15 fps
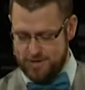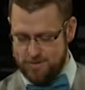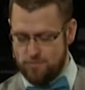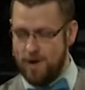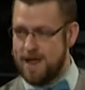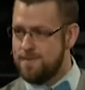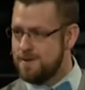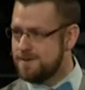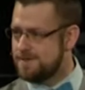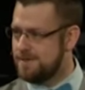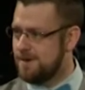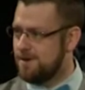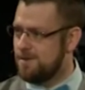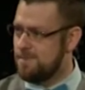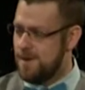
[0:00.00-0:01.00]
in Raymond
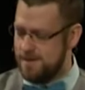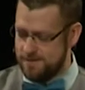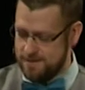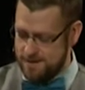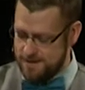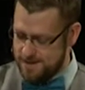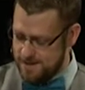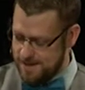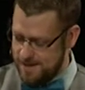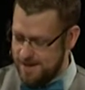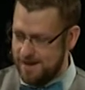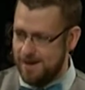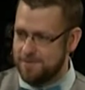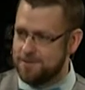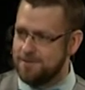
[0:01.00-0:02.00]
here at Bethany,
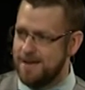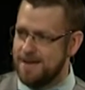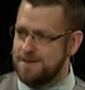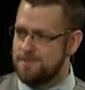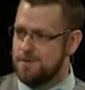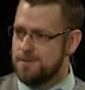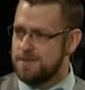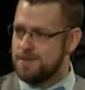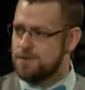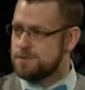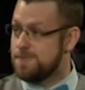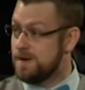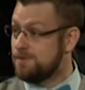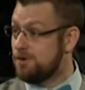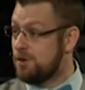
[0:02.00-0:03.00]
and I'm glad to be with you. It's
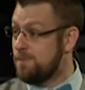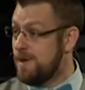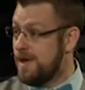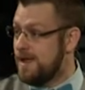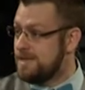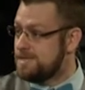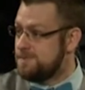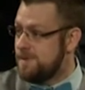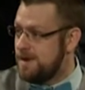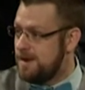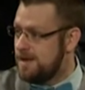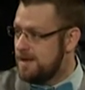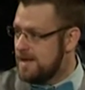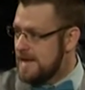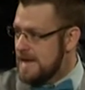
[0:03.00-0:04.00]
been a little bit, it's
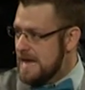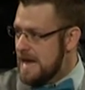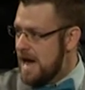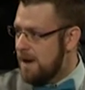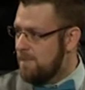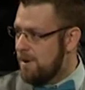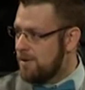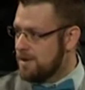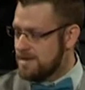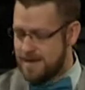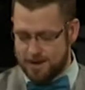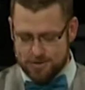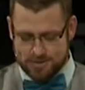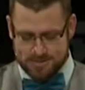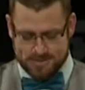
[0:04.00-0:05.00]
been about a
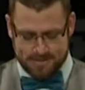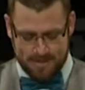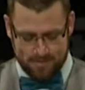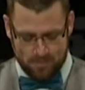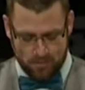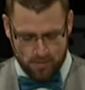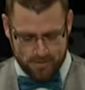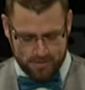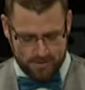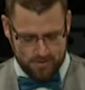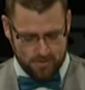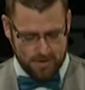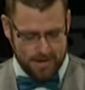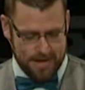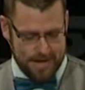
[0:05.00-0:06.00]
year since I've been with
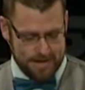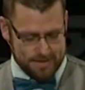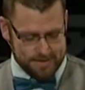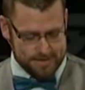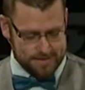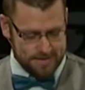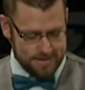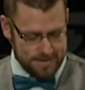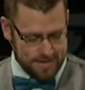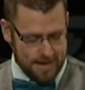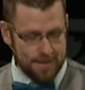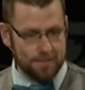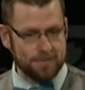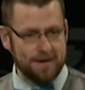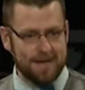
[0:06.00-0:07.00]
you, and
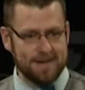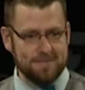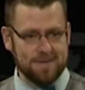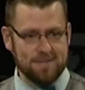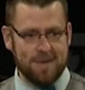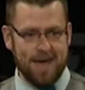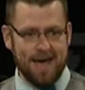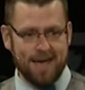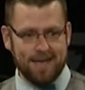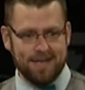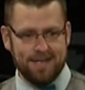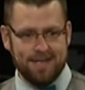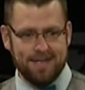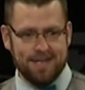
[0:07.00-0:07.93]
I'm glad to be back.